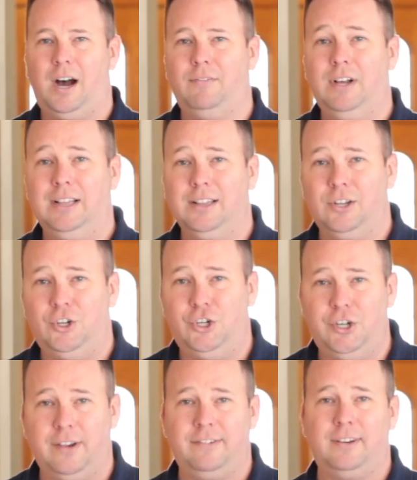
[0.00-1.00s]
of
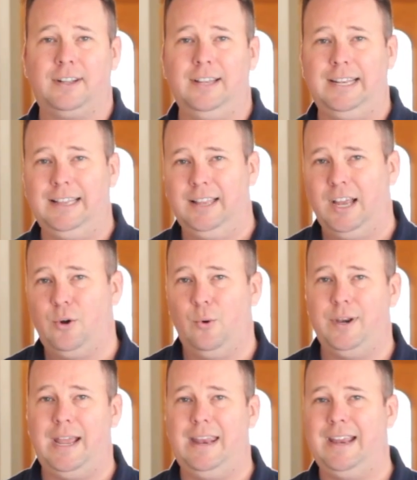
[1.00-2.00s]
logistically
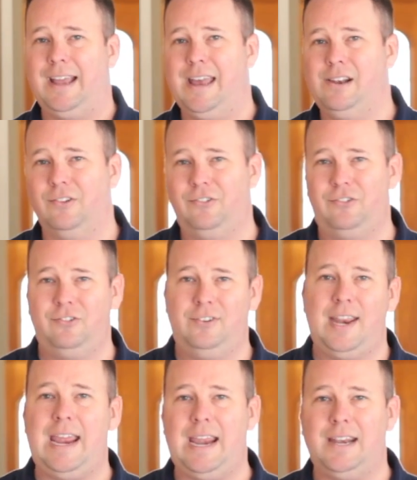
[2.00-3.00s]
liquidating an
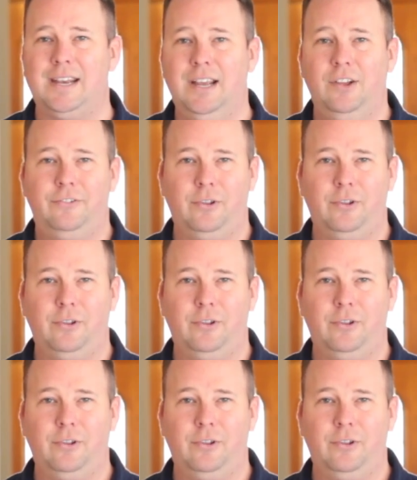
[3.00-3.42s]
estate